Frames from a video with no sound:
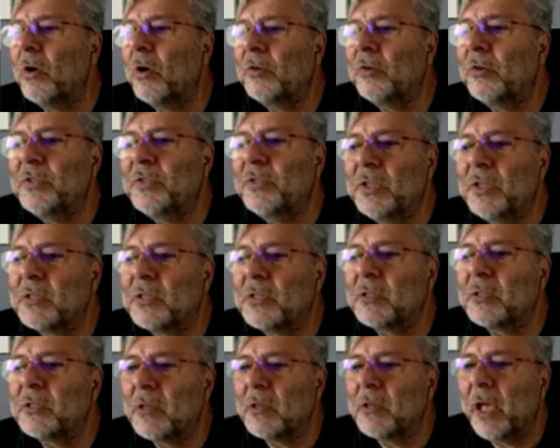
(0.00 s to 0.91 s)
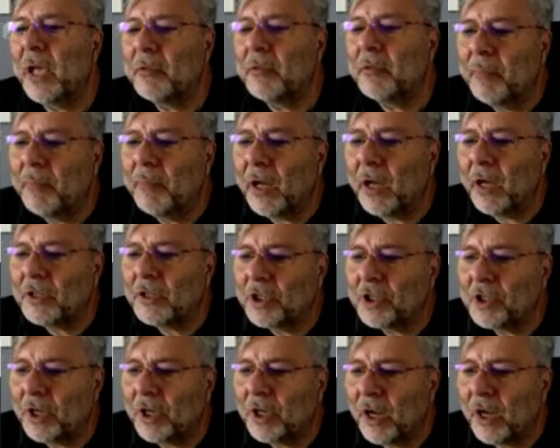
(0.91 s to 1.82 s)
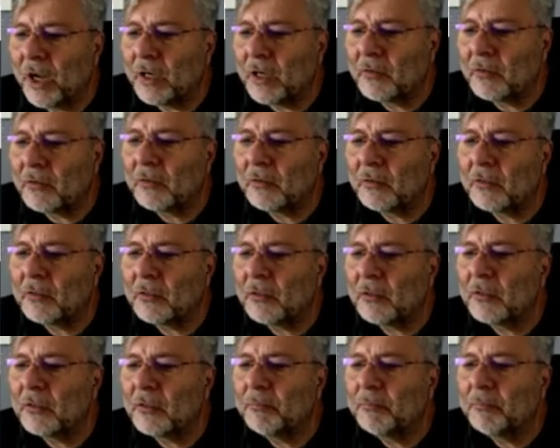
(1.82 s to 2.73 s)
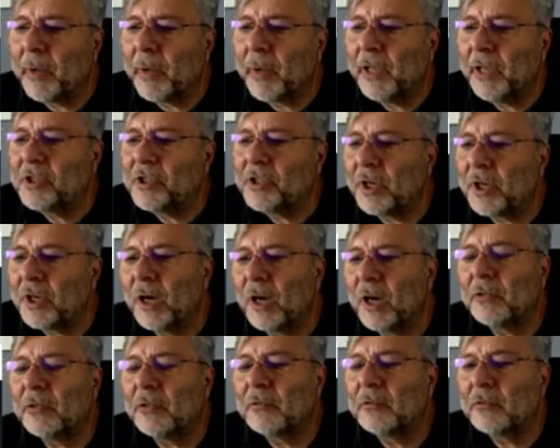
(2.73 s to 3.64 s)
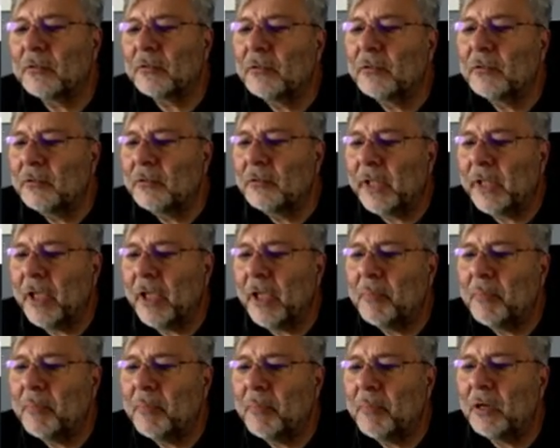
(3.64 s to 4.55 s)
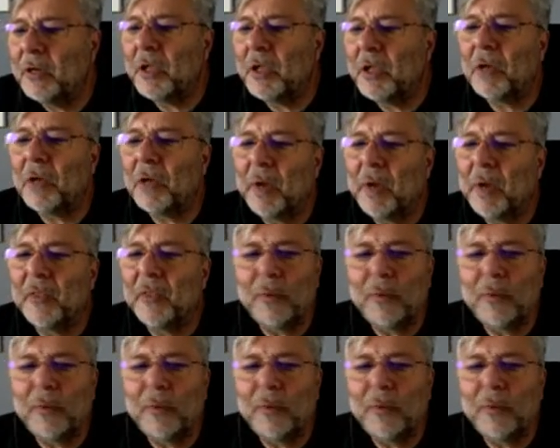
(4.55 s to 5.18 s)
all of this, like bar chart, pie chart, table. Yeah,